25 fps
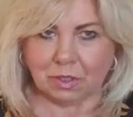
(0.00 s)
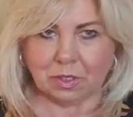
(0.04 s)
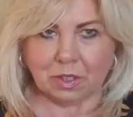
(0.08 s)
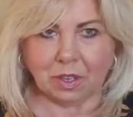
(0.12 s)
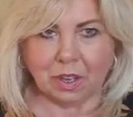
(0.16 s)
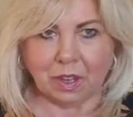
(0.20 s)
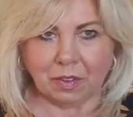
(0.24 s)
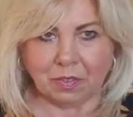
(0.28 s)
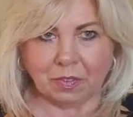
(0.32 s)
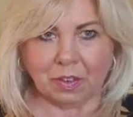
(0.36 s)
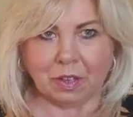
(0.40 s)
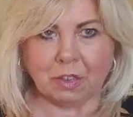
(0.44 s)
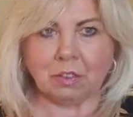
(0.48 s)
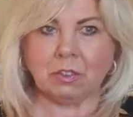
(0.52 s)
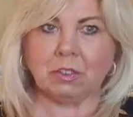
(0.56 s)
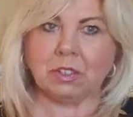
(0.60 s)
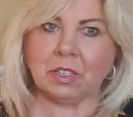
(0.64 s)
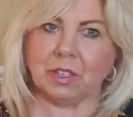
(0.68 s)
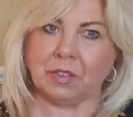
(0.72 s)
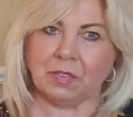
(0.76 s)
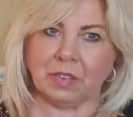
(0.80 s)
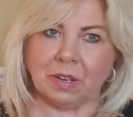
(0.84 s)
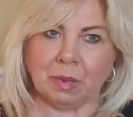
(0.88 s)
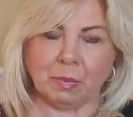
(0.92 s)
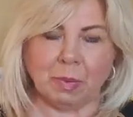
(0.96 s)
I feel good, I
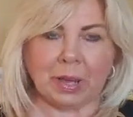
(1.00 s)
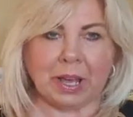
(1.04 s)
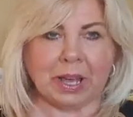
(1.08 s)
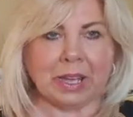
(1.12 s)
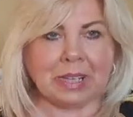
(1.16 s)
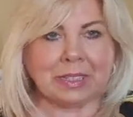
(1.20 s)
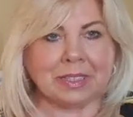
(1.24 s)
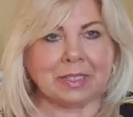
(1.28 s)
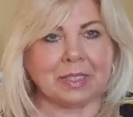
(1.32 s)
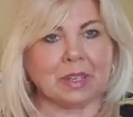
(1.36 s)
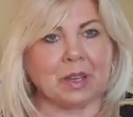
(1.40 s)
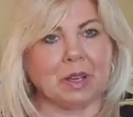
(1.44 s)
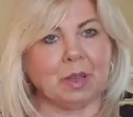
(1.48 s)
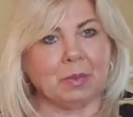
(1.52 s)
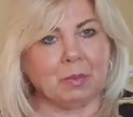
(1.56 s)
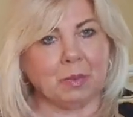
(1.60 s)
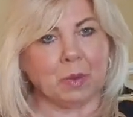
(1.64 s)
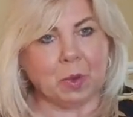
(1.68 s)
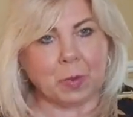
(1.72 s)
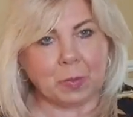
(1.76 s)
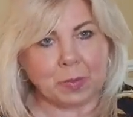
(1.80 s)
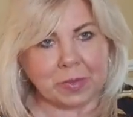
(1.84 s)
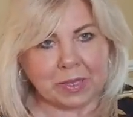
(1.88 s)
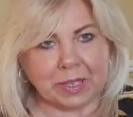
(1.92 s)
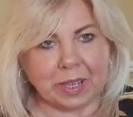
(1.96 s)
feel bad, I'm
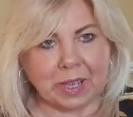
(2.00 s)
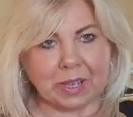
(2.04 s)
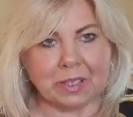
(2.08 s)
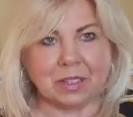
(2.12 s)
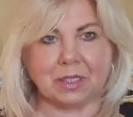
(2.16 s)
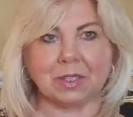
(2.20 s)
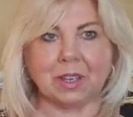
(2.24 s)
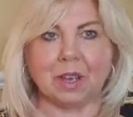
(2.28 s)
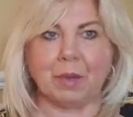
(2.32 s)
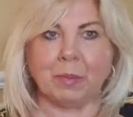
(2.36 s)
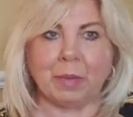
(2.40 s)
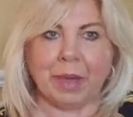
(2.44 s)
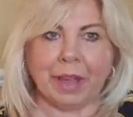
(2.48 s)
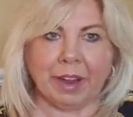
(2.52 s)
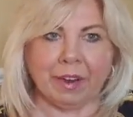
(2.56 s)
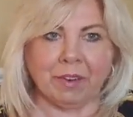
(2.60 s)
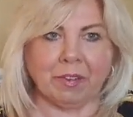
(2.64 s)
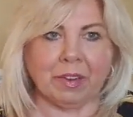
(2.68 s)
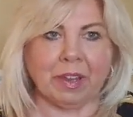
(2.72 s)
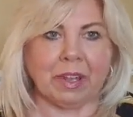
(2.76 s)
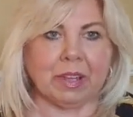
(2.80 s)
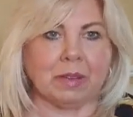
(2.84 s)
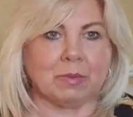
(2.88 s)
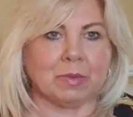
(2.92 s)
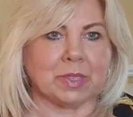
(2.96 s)
upset, I'm
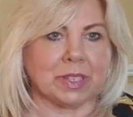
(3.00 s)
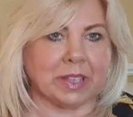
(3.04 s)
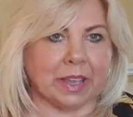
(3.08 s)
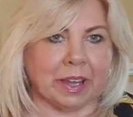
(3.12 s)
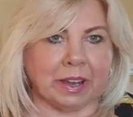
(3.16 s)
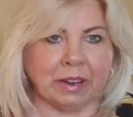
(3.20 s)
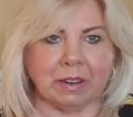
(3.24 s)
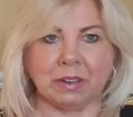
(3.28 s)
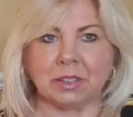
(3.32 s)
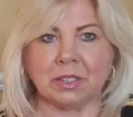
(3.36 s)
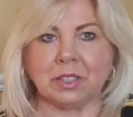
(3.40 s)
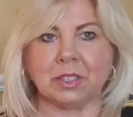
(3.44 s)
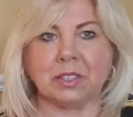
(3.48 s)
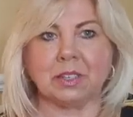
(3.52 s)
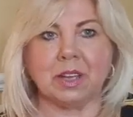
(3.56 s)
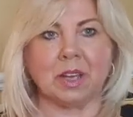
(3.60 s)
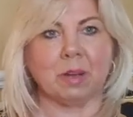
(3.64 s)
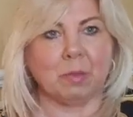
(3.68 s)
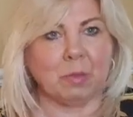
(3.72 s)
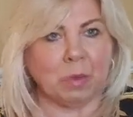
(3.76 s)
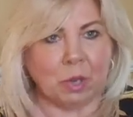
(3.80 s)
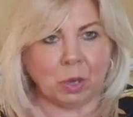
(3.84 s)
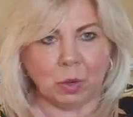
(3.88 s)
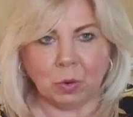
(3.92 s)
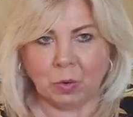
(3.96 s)
angry, I'm scared,
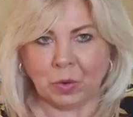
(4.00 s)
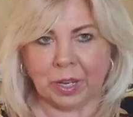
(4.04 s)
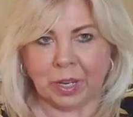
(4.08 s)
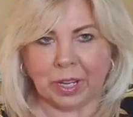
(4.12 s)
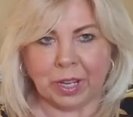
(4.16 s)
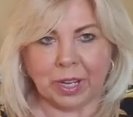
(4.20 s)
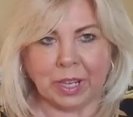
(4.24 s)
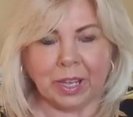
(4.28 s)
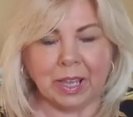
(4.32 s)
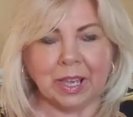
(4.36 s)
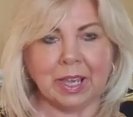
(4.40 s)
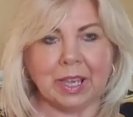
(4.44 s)
I'm lonely.